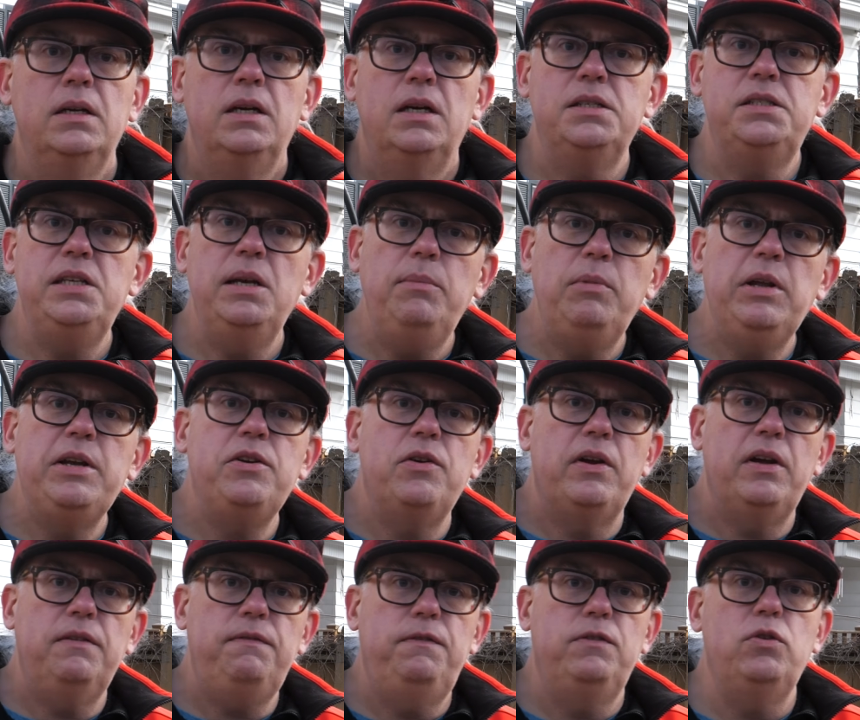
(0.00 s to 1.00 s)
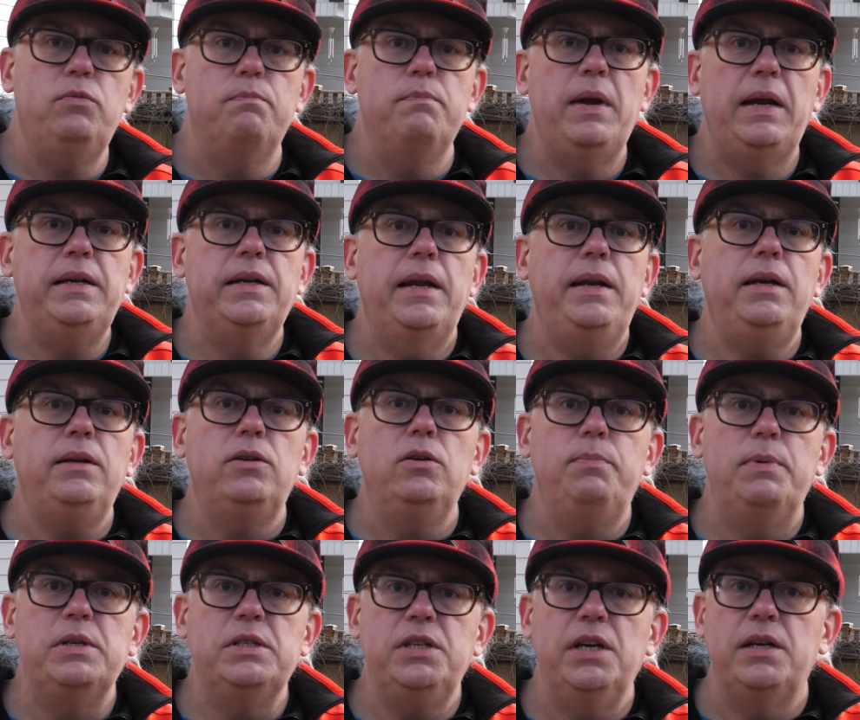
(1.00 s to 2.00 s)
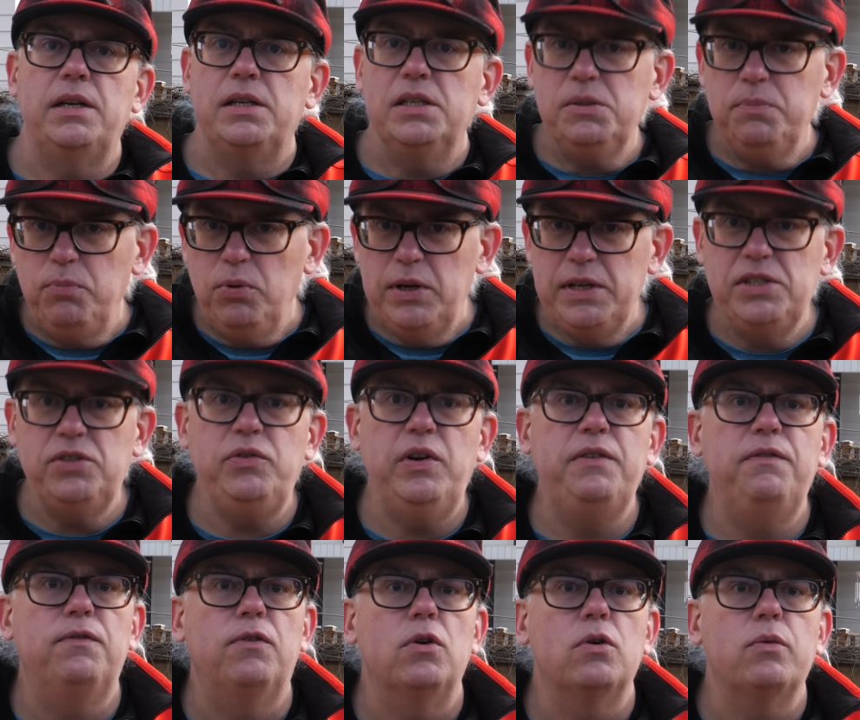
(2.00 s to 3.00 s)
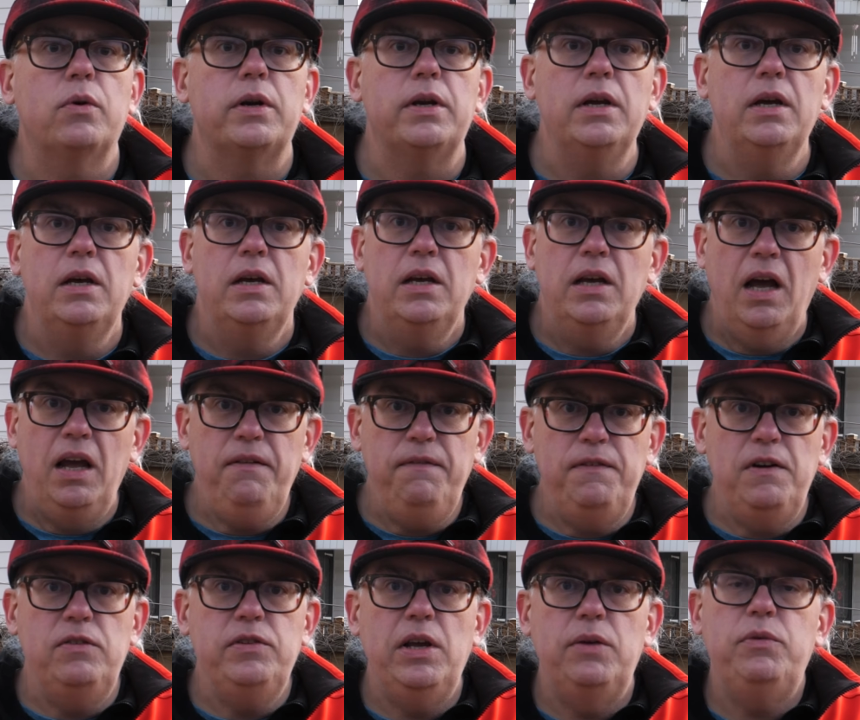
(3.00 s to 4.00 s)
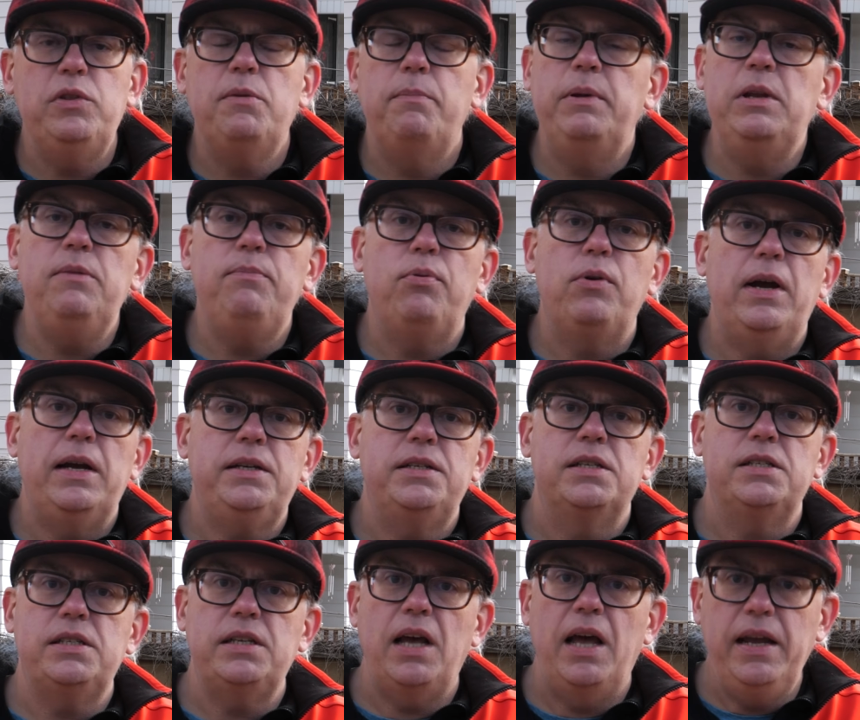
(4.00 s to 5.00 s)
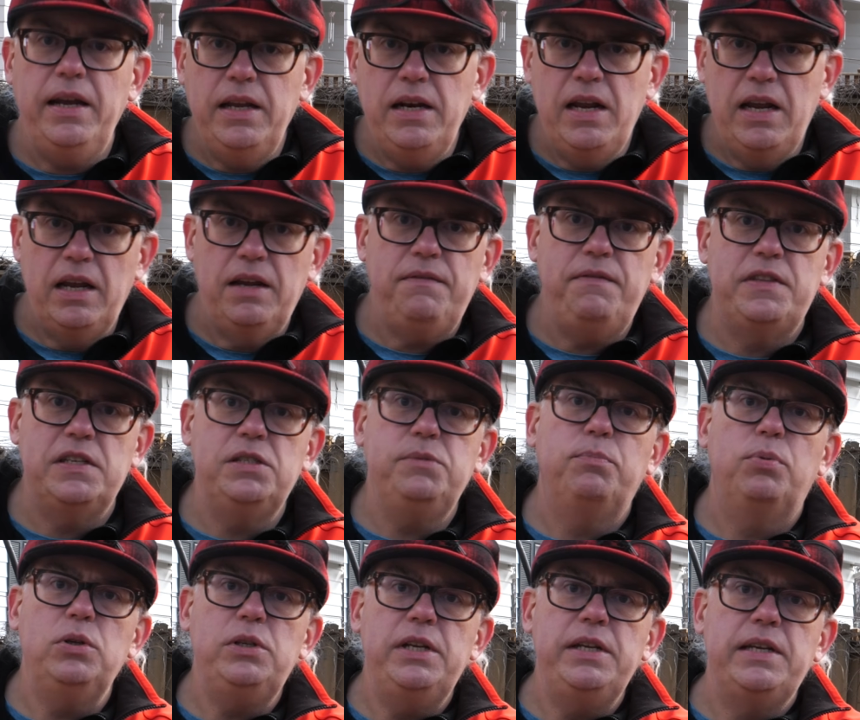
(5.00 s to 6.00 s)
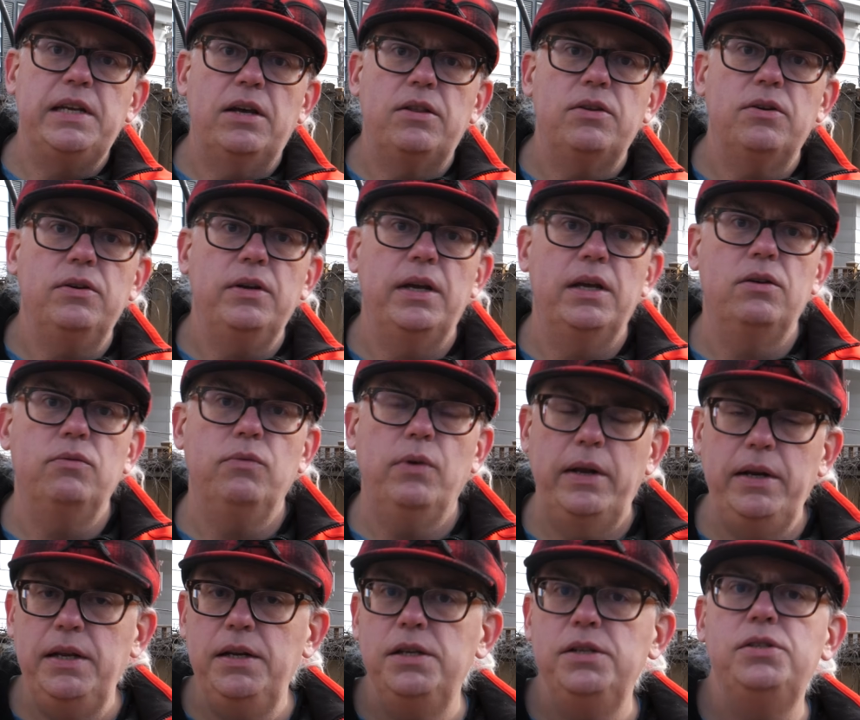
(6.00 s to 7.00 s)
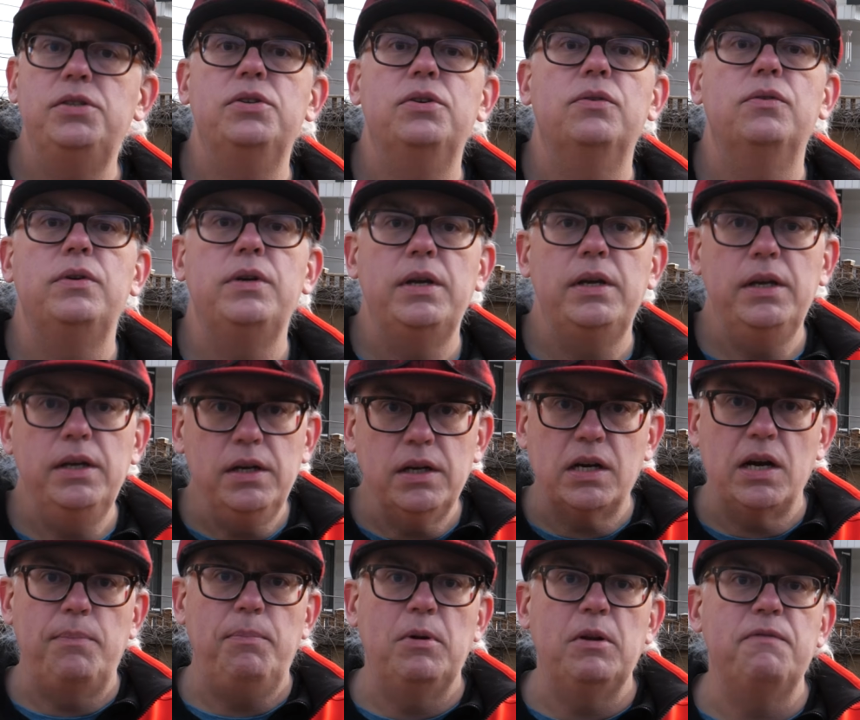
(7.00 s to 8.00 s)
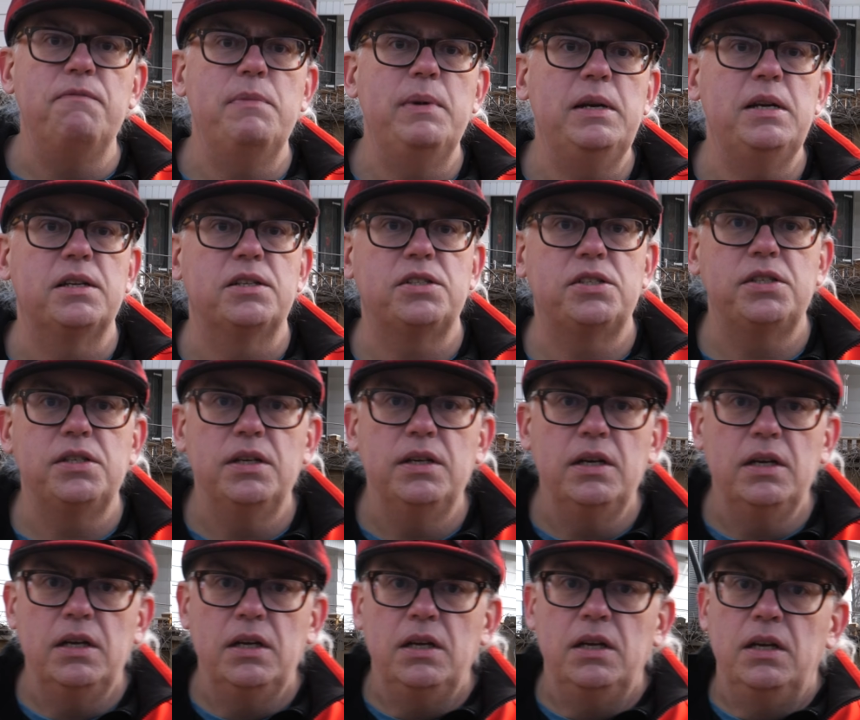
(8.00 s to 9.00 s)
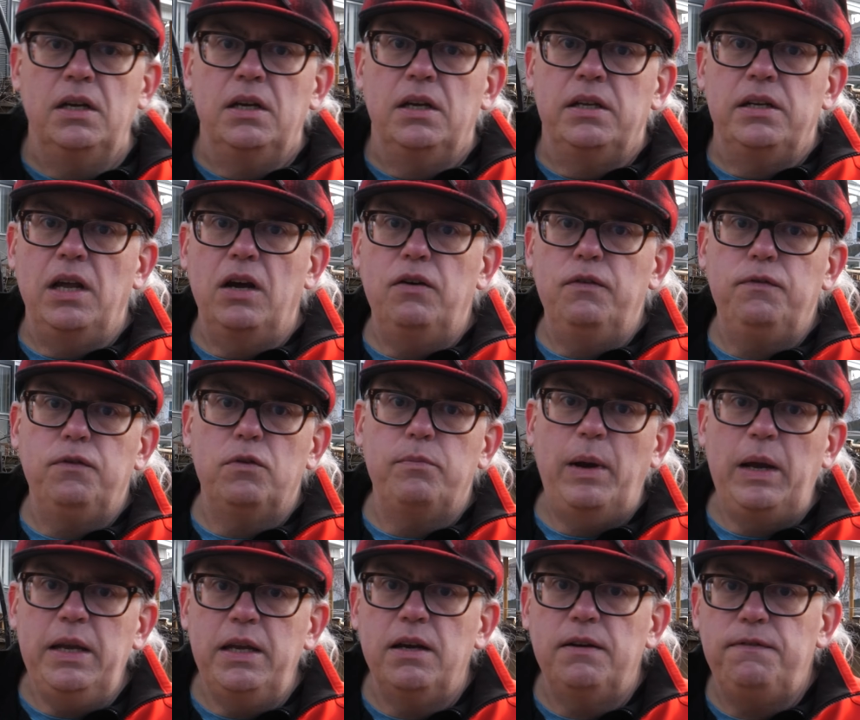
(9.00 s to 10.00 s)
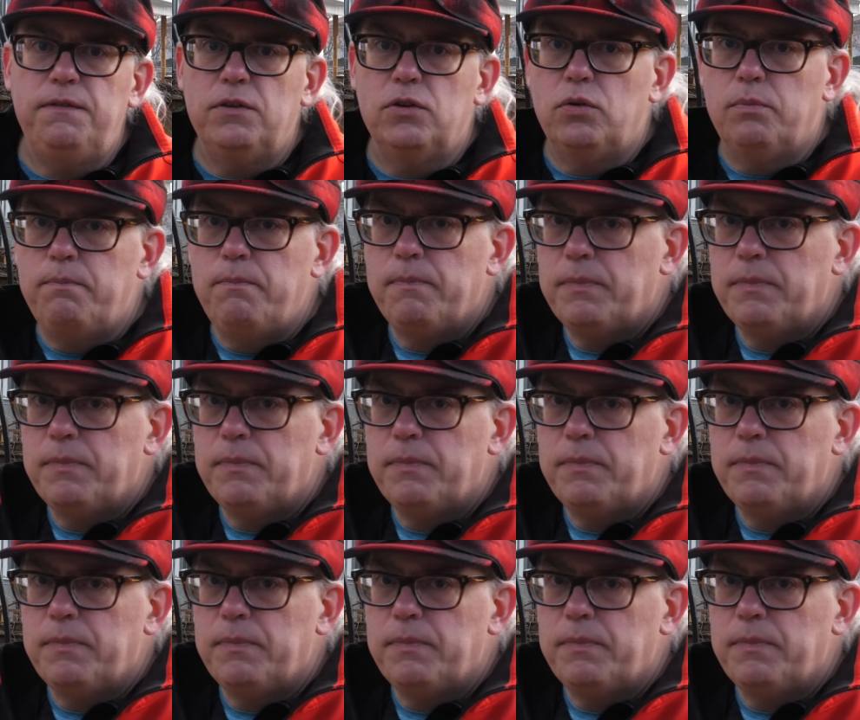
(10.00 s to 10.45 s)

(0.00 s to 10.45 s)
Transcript: Assembling your F-loop magnetic loop antenna is pretty straightforward. I found that with a bit of practice, I can have this put together and ready to tune in a couple of minutes. Now for my F-loop,